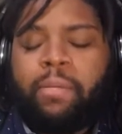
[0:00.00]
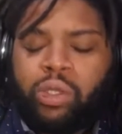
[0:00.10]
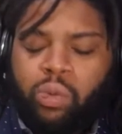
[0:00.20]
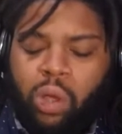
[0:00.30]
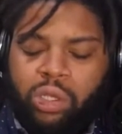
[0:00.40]
But
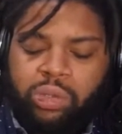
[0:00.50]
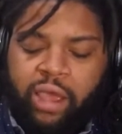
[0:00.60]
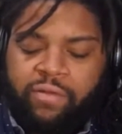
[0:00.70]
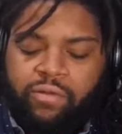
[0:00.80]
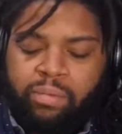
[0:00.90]
you also
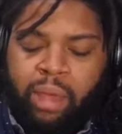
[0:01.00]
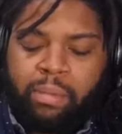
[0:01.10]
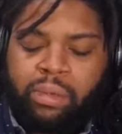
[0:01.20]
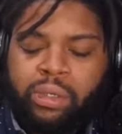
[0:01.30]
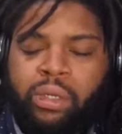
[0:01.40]
have to
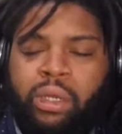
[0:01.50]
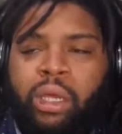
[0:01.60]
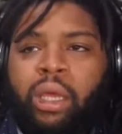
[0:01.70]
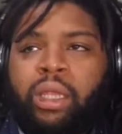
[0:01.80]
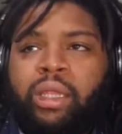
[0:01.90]
remember
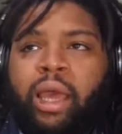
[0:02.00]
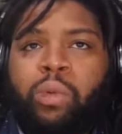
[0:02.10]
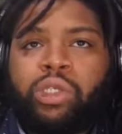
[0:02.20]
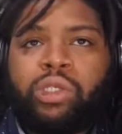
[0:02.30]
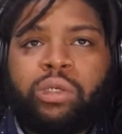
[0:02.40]
that
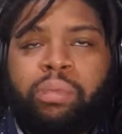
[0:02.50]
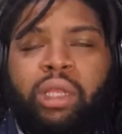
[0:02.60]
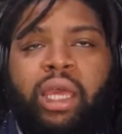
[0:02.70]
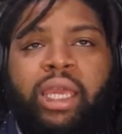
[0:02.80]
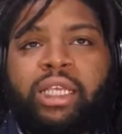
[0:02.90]
when you're
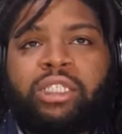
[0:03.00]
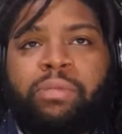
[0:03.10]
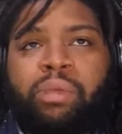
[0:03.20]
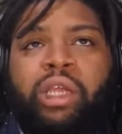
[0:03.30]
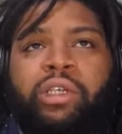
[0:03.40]
playing as the
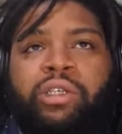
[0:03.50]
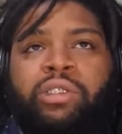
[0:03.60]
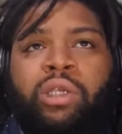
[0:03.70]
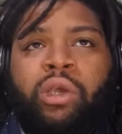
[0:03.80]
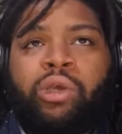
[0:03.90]
players,